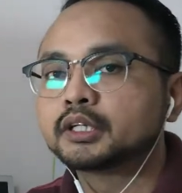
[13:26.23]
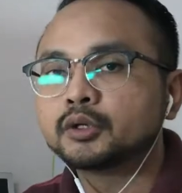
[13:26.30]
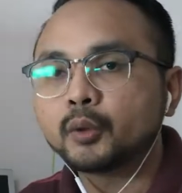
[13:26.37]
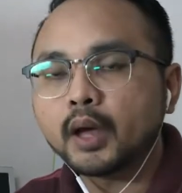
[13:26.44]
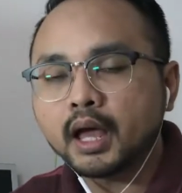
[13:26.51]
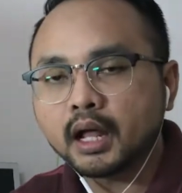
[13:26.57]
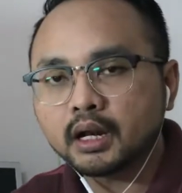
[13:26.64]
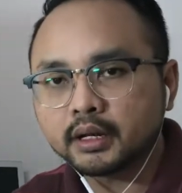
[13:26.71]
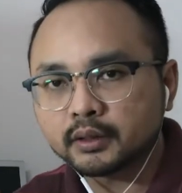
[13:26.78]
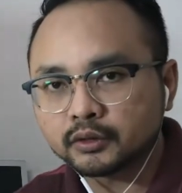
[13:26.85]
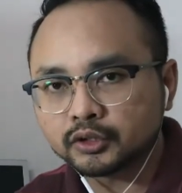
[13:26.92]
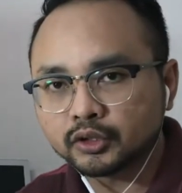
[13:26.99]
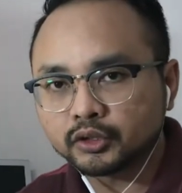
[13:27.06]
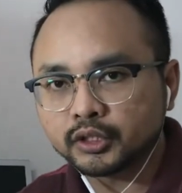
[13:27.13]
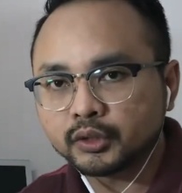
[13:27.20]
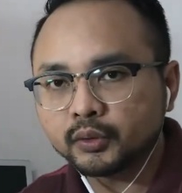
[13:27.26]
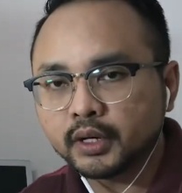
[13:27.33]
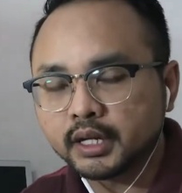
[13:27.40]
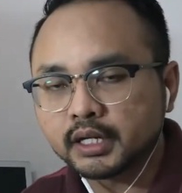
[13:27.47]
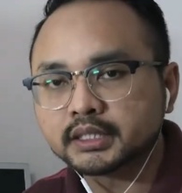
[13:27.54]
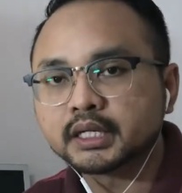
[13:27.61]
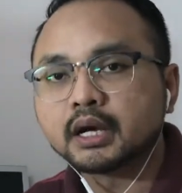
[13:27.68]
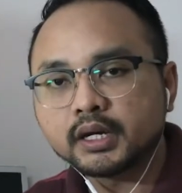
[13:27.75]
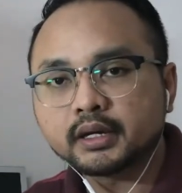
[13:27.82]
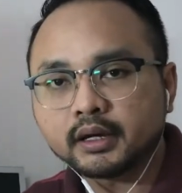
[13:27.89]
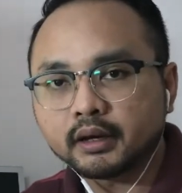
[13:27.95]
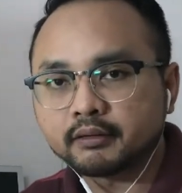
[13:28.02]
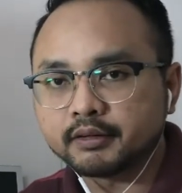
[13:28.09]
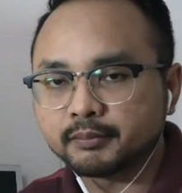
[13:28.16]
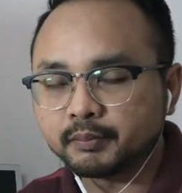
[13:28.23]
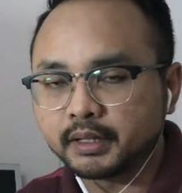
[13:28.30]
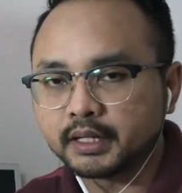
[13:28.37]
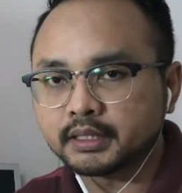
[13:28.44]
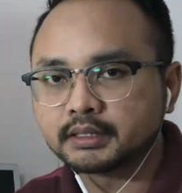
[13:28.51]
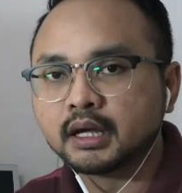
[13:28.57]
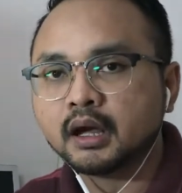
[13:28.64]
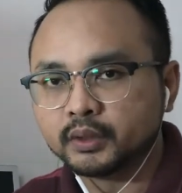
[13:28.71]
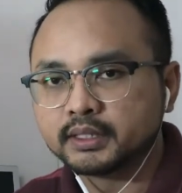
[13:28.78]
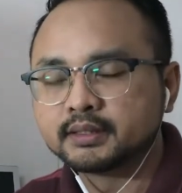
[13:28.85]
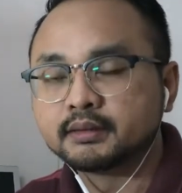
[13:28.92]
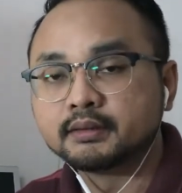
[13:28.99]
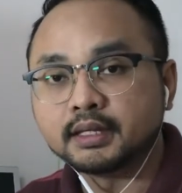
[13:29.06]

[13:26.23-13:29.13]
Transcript: so the QL and also QH we can replace